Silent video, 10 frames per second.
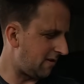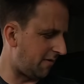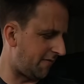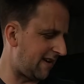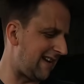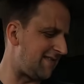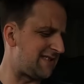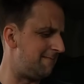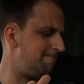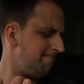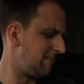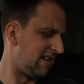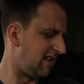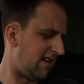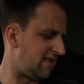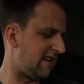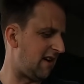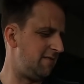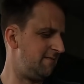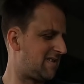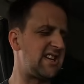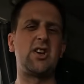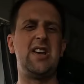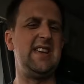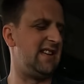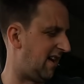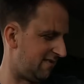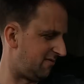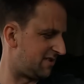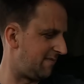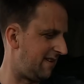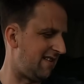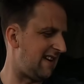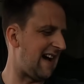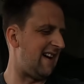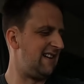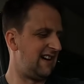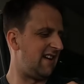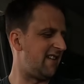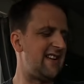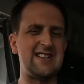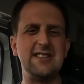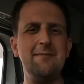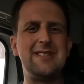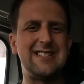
oh, I think I'll have some, I don't know, tequila or something like that. And that's number